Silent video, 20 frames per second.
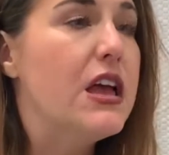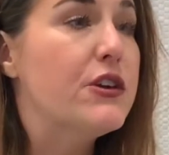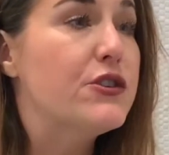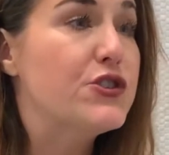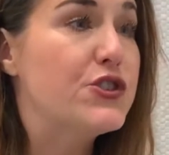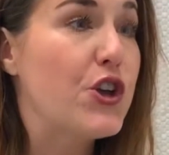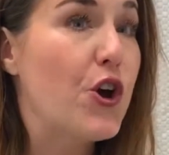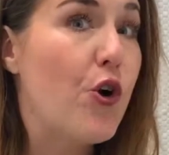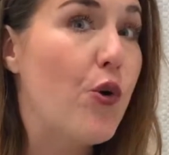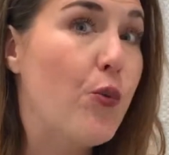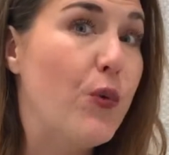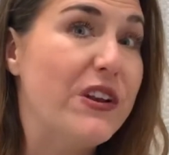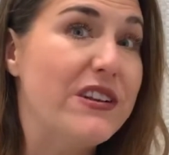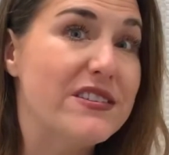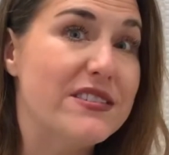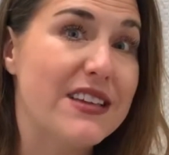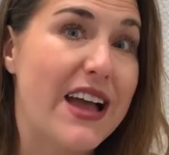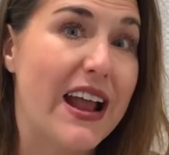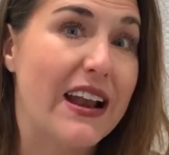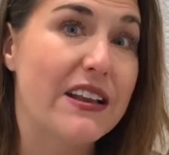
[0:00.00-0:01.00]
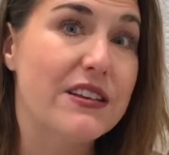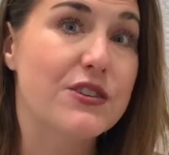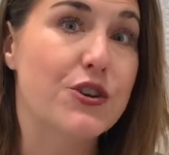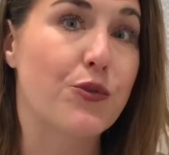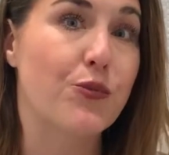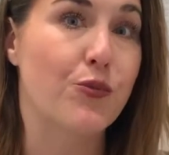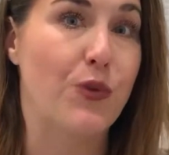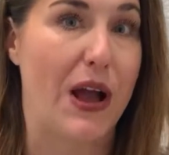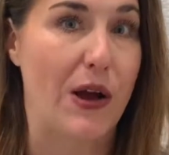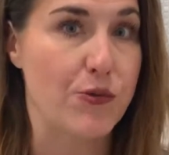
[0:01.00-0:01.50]
So we decided
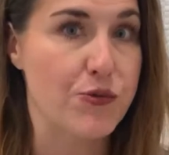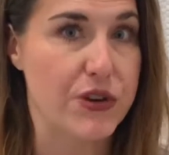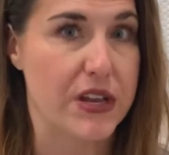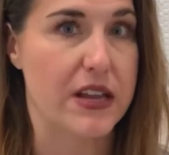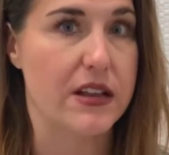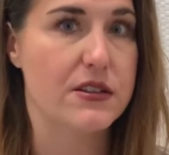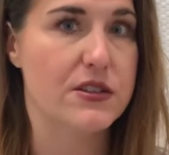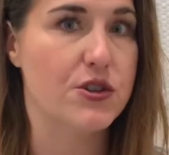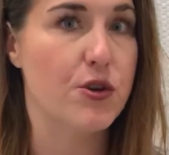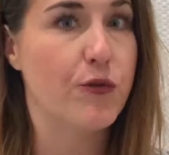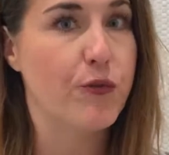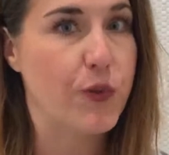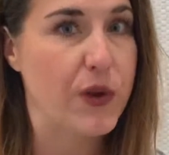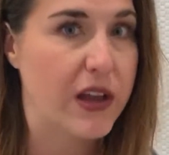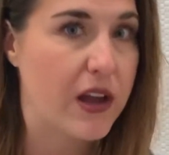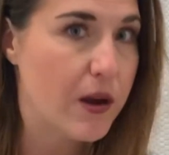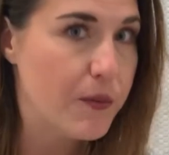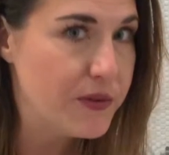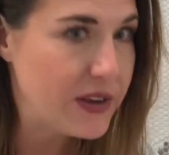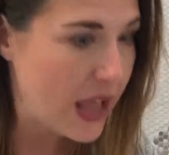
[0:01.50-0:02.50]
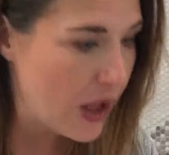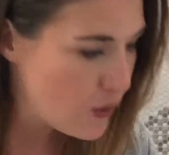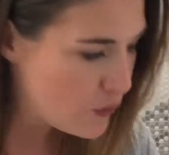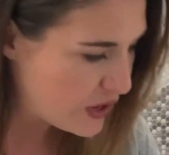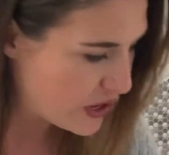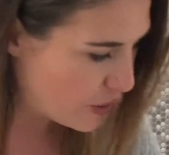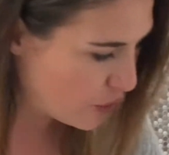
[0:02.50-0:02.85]
to round it. So if we come down